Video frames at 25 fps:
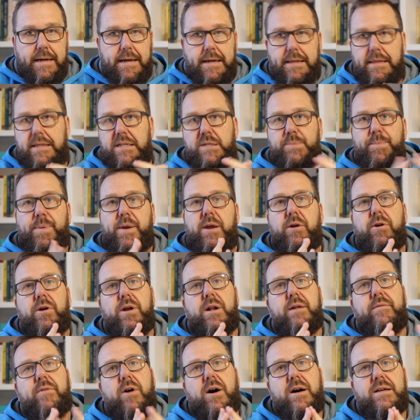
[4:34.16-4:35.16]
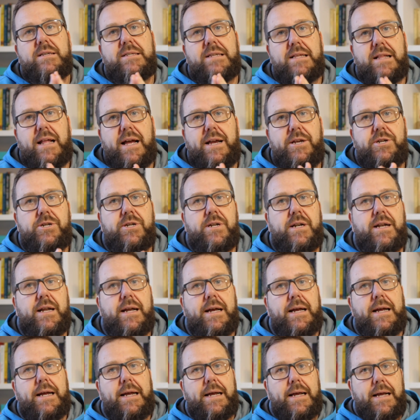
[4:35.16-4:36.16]
in this period of isolation
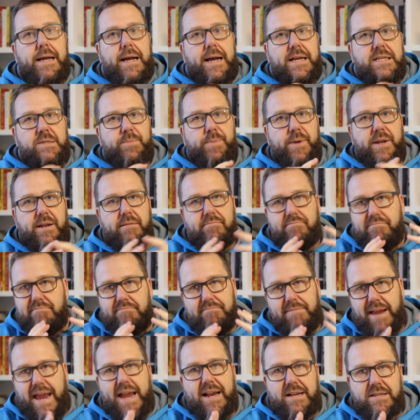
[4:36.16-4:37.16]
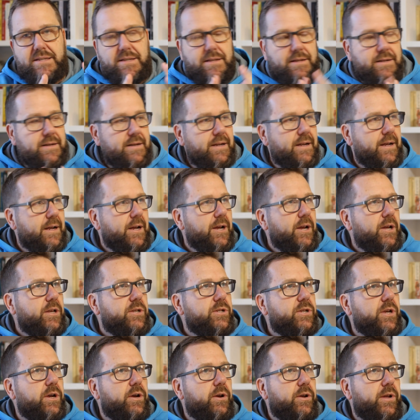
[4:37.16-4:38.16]
has been excellent.
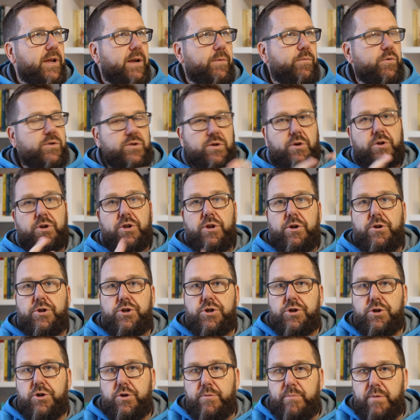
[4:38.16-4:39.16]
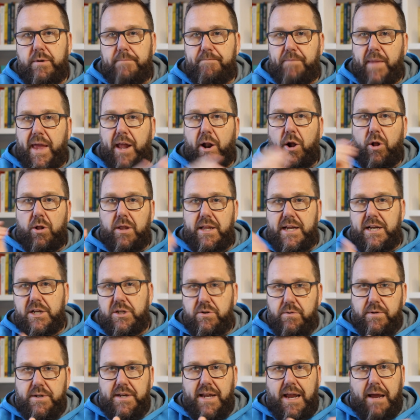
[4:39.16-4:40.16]
So it was on YouTube, and I'll link
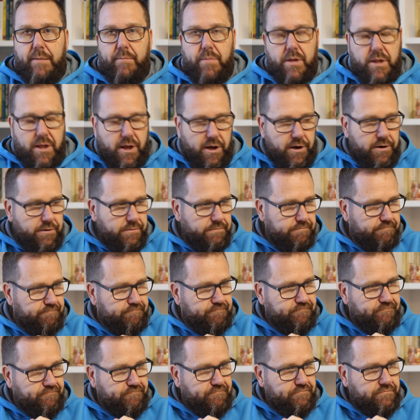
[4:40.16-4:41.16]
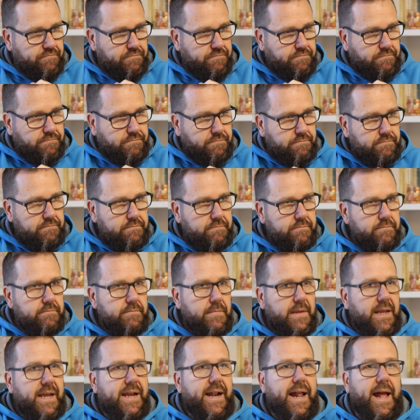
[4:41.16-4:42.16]
to it down below.
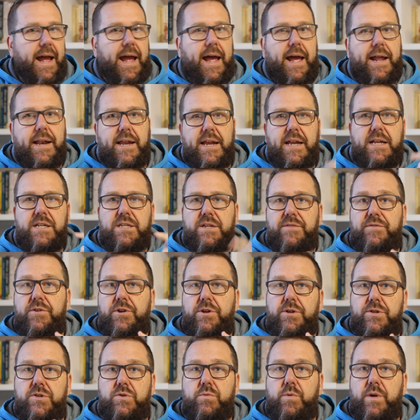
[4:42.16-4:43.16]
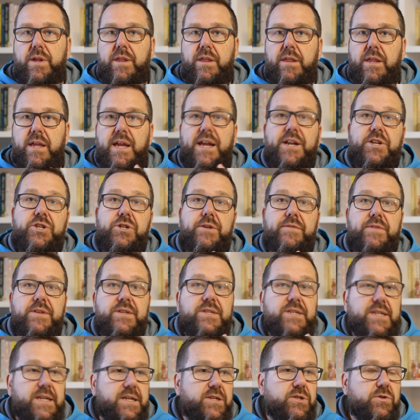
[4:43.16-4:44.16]
It had interviews with each of the
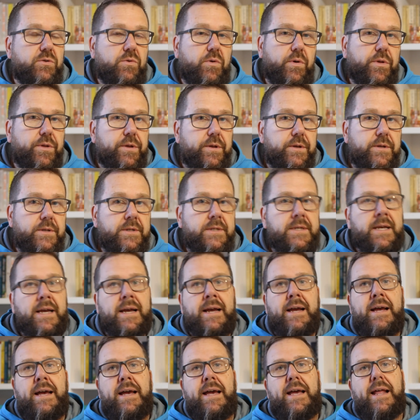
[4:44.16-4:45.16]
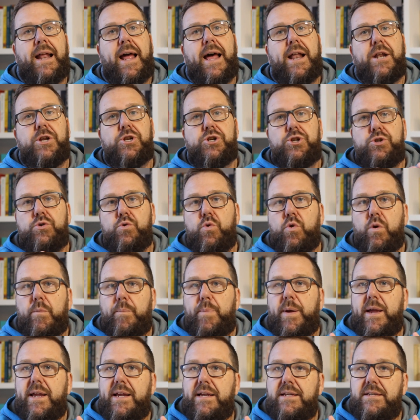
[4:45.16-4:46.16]
six authors. It had a
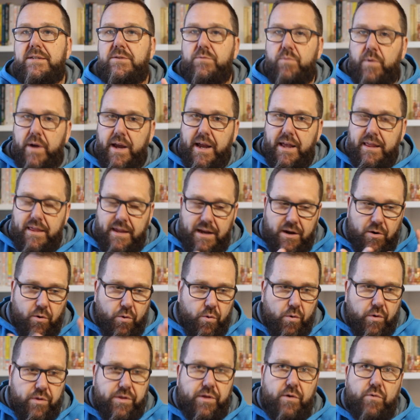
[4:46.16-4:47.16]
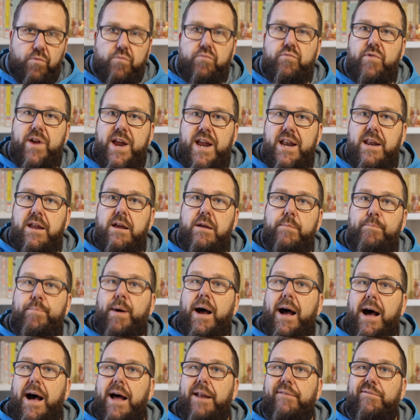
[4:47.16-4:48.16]
short piece where the author read
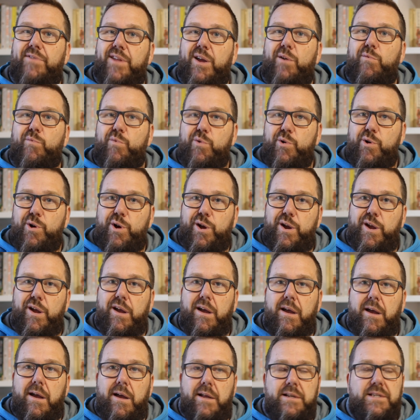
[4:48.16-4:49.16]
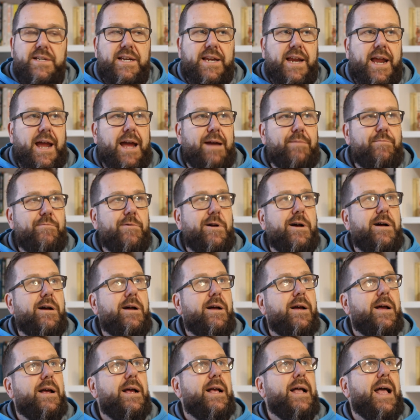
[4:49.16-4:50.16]
part of their work to camera
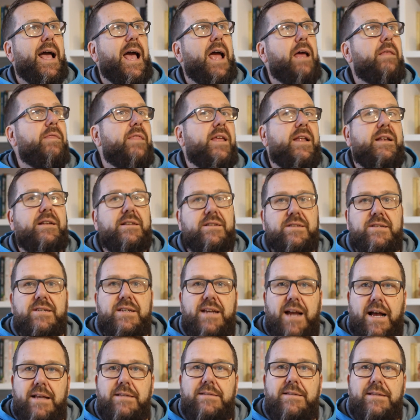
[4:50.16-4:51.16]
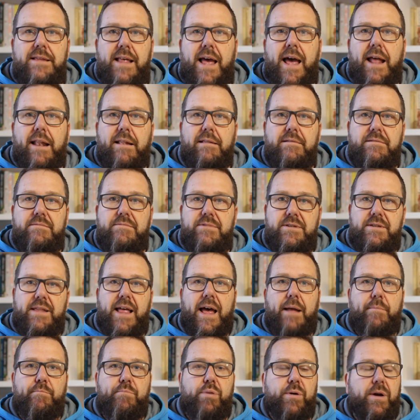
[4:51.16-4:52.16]
and then discussed that
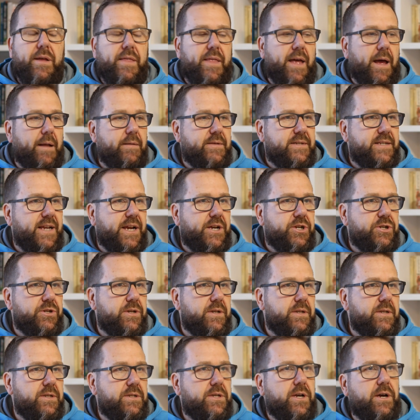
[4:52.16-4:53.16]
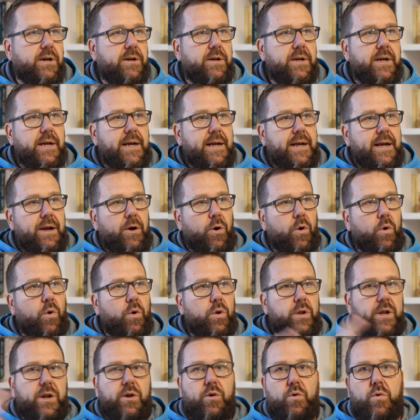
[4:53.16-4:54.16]
section. So
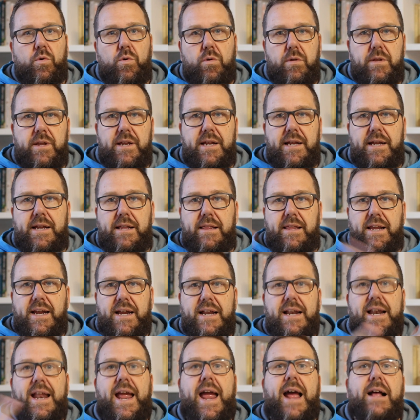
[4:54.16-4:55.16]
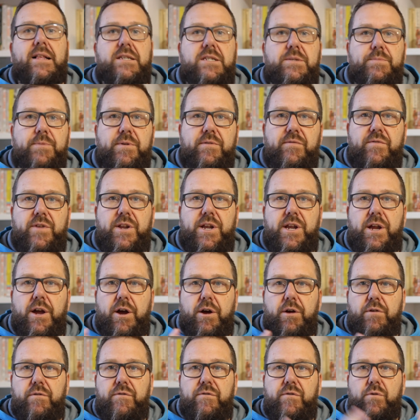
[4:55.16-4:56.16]
all in all, the announcement
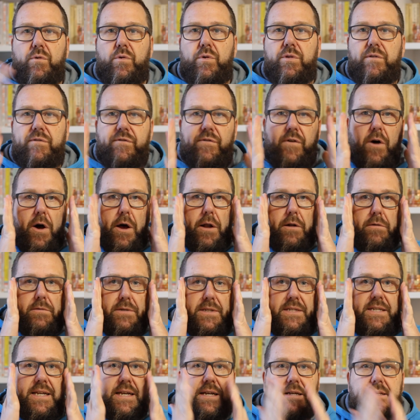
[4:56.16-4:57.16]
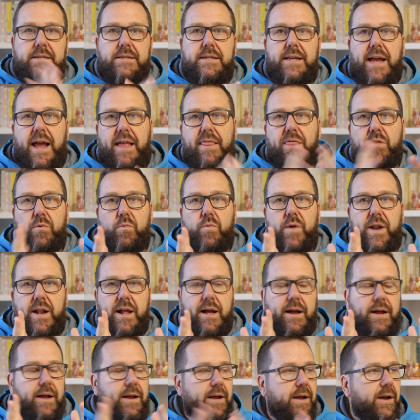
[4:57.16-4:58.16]
video for the final six and the
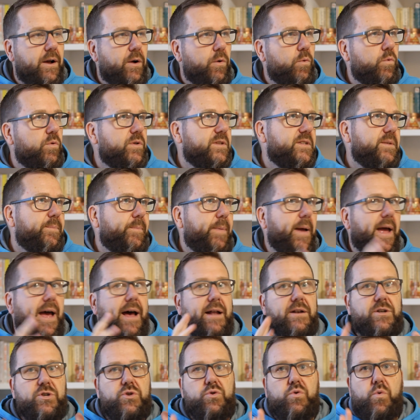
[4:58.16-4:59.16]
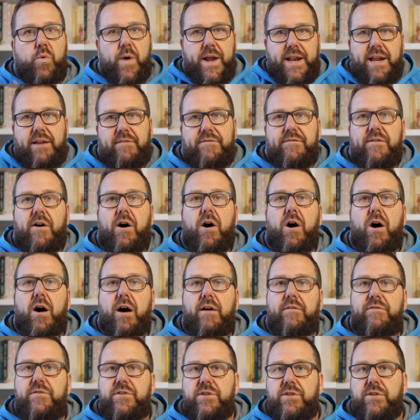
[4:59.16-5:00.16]
winner was about
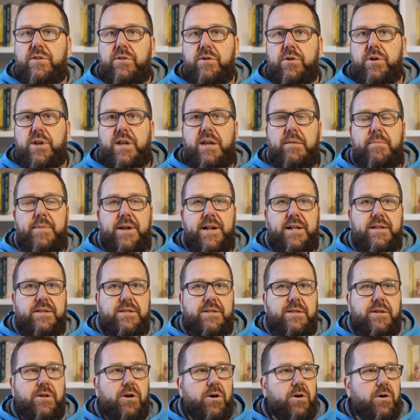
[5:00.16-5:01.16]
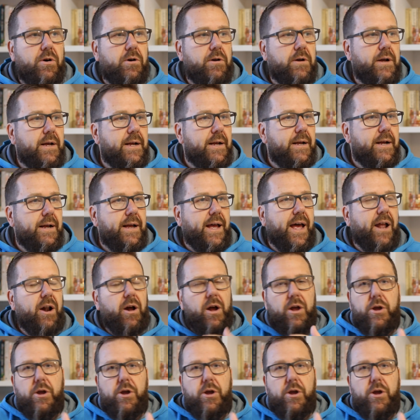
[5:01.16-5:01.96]
25 to 30 minutes long. And